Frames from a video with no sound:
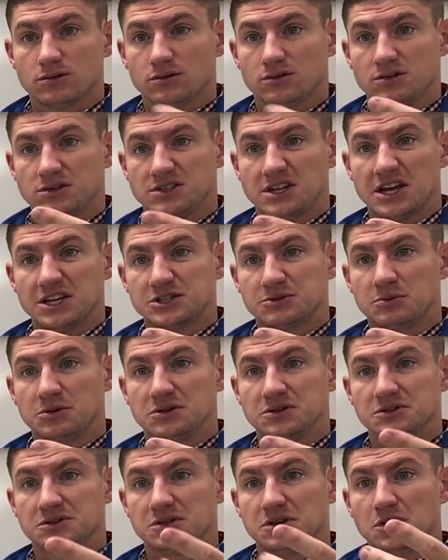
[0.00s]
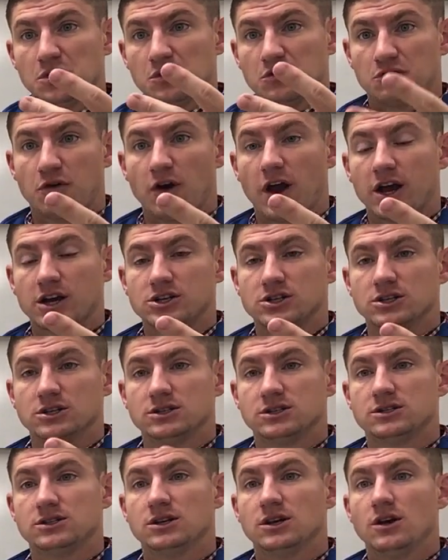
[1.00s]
decimals, fractions,